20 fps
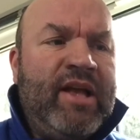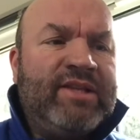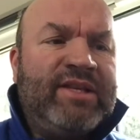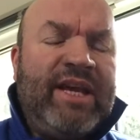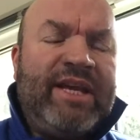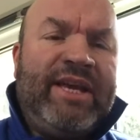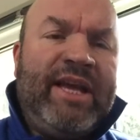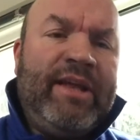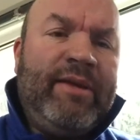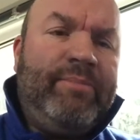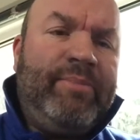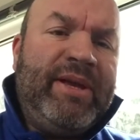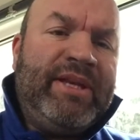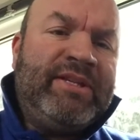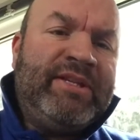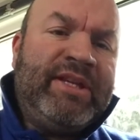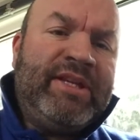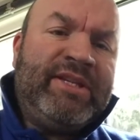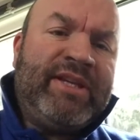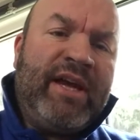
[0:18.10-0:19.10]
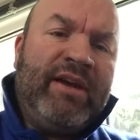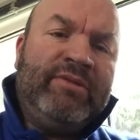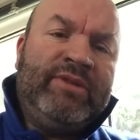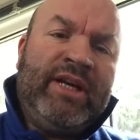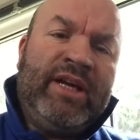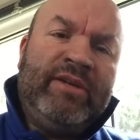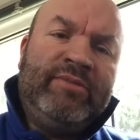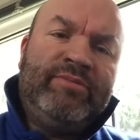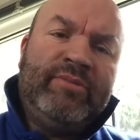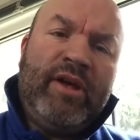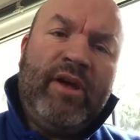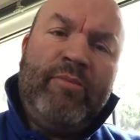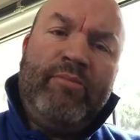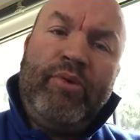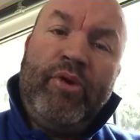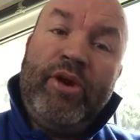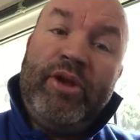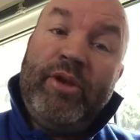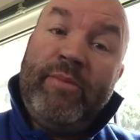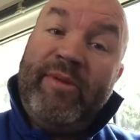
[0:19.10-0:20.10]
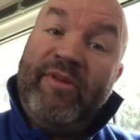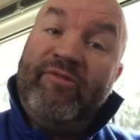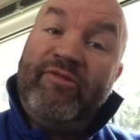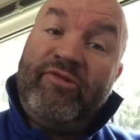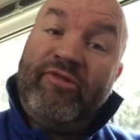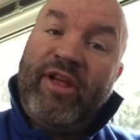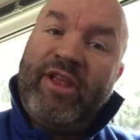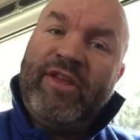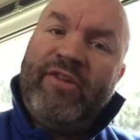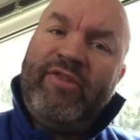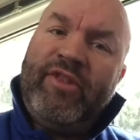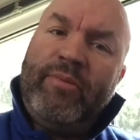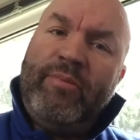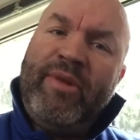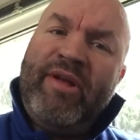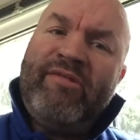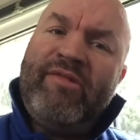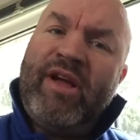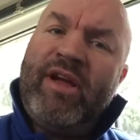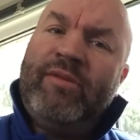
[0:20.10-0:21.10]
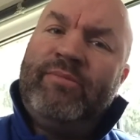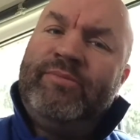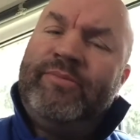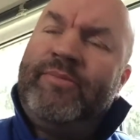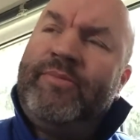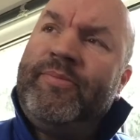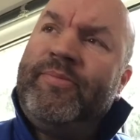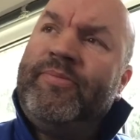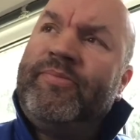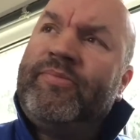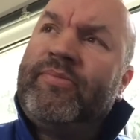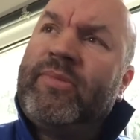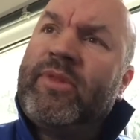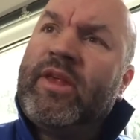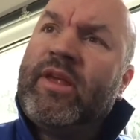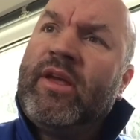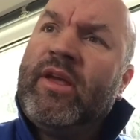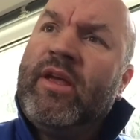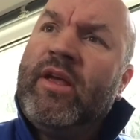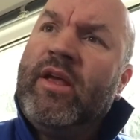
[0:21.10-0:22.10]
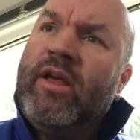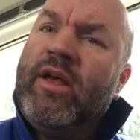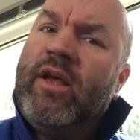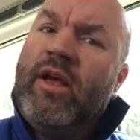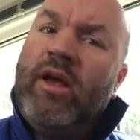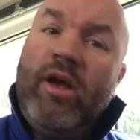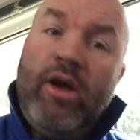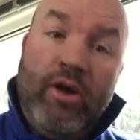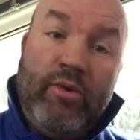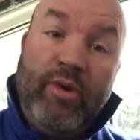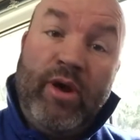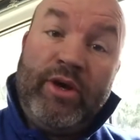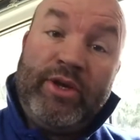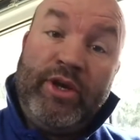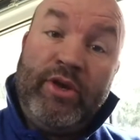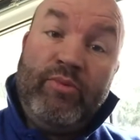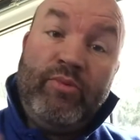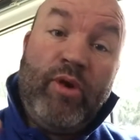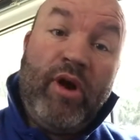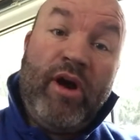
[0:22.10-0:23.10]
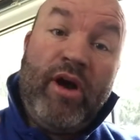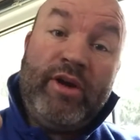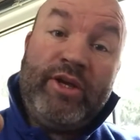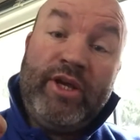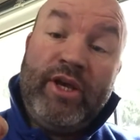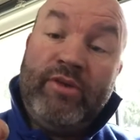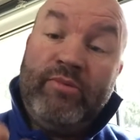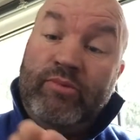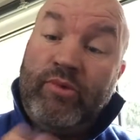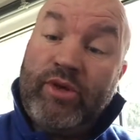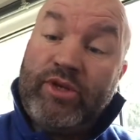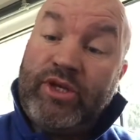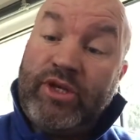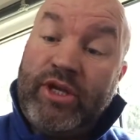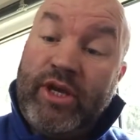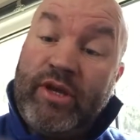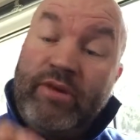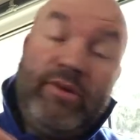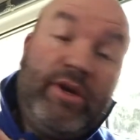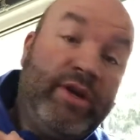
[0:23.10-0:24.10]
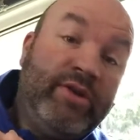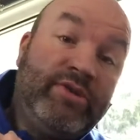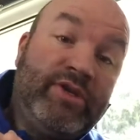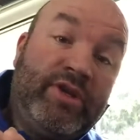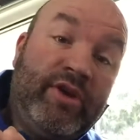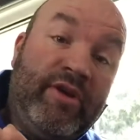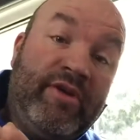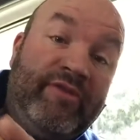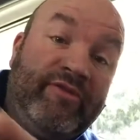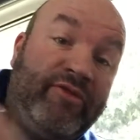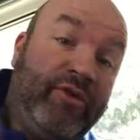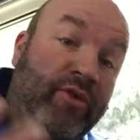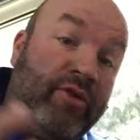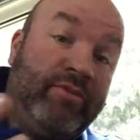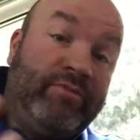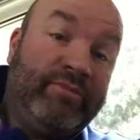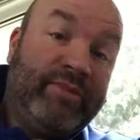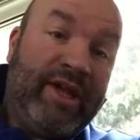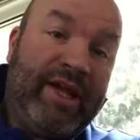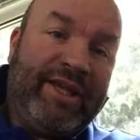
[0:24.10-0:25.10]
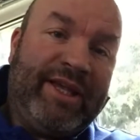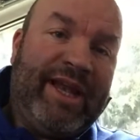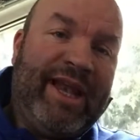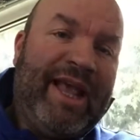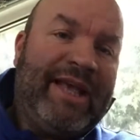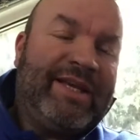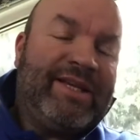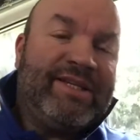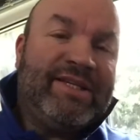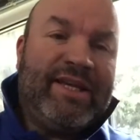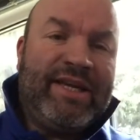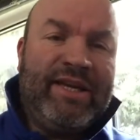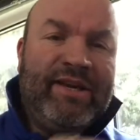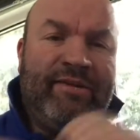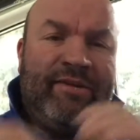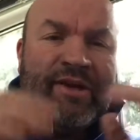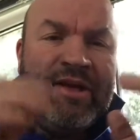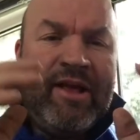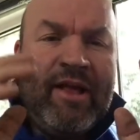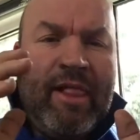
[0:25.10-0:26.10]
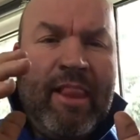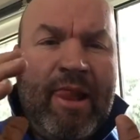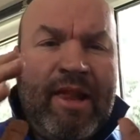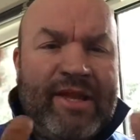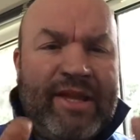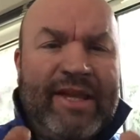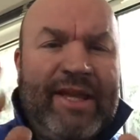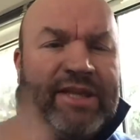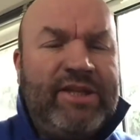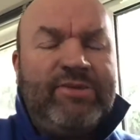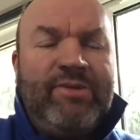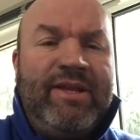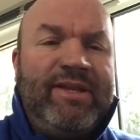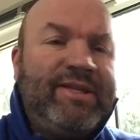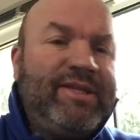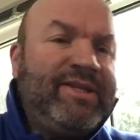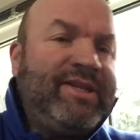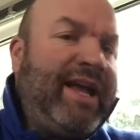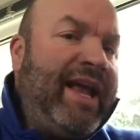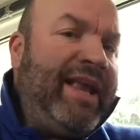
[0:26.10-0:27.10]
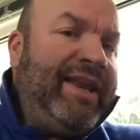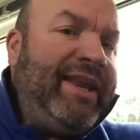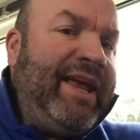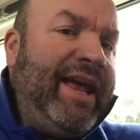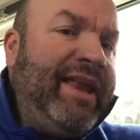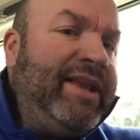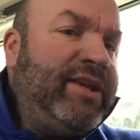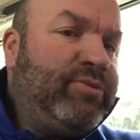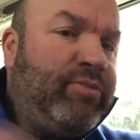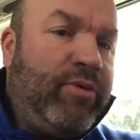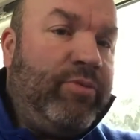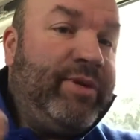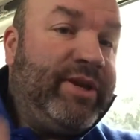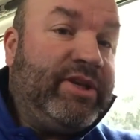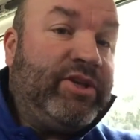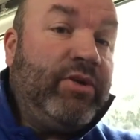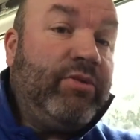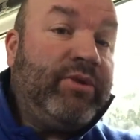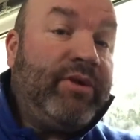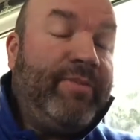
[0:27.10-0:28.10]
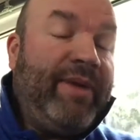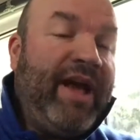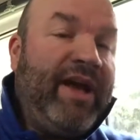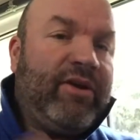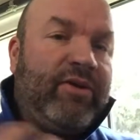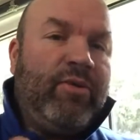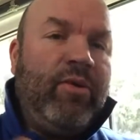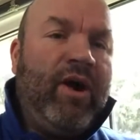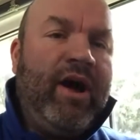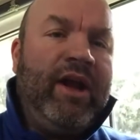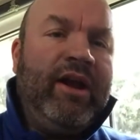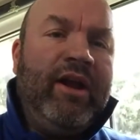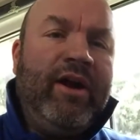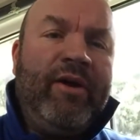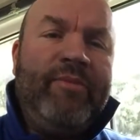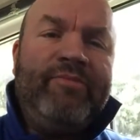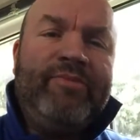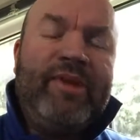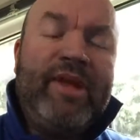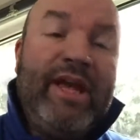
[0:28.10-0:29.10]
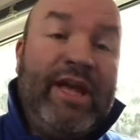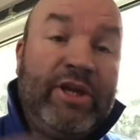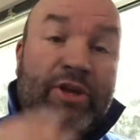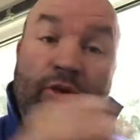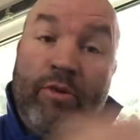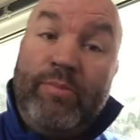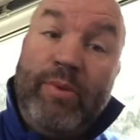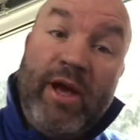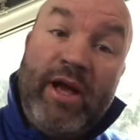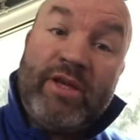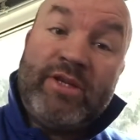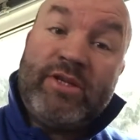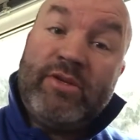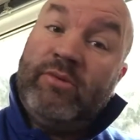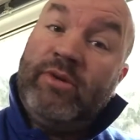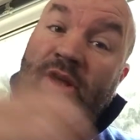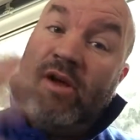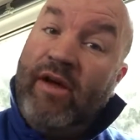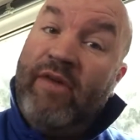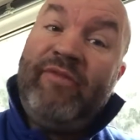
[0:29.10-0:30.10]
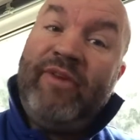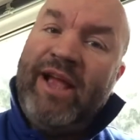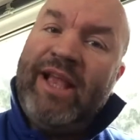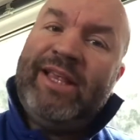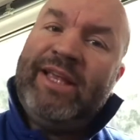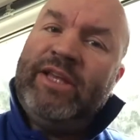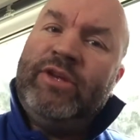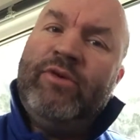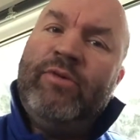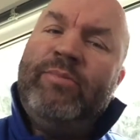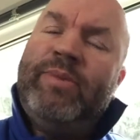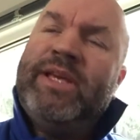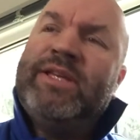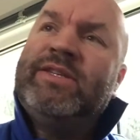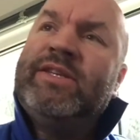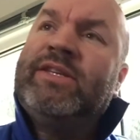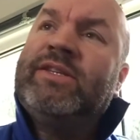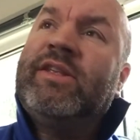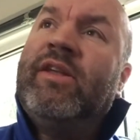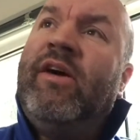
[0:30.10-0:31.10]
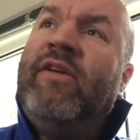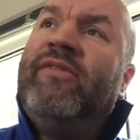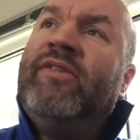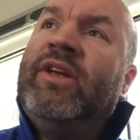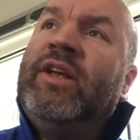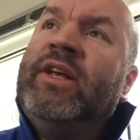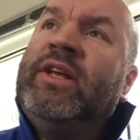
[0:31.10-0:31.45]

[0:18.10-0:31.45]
Taking a business owner and putting them in front of the mirror. Who are you? What are you? What do you do? Who do you do it for? And your legacy. You need to understand that. That's what we talk about quite a lot in your personal life and in your business life.